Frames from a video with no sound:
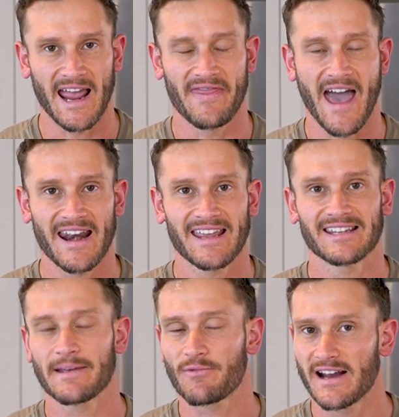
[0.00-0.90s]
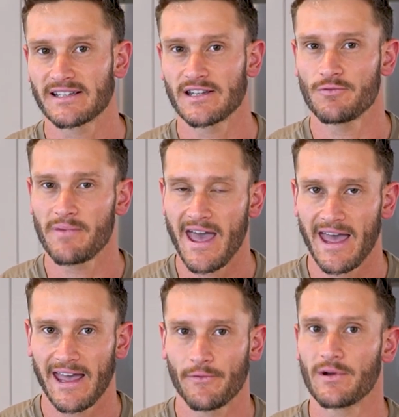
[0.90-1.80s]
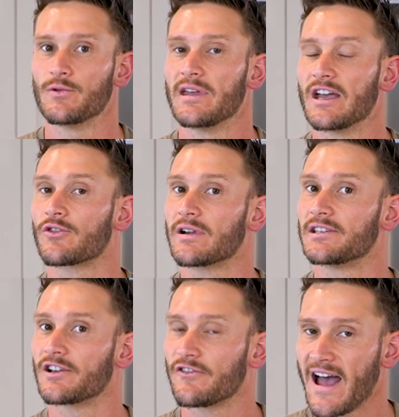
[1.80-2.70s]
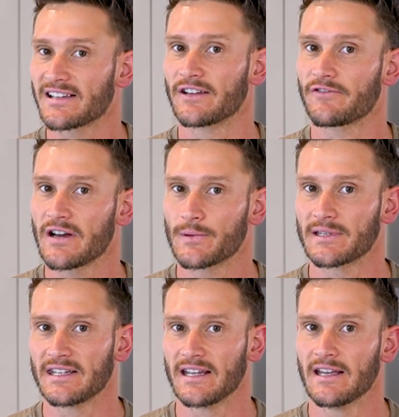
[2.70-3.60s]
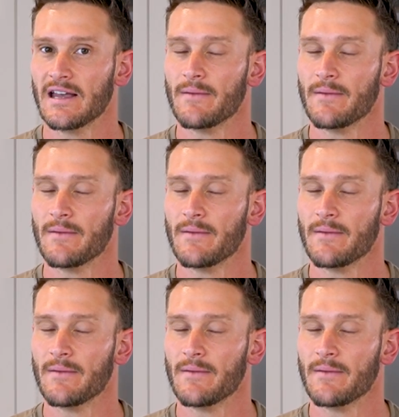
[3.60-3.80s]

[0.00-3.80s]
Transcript: and that is the price that you pay when you increase your fasting frequency.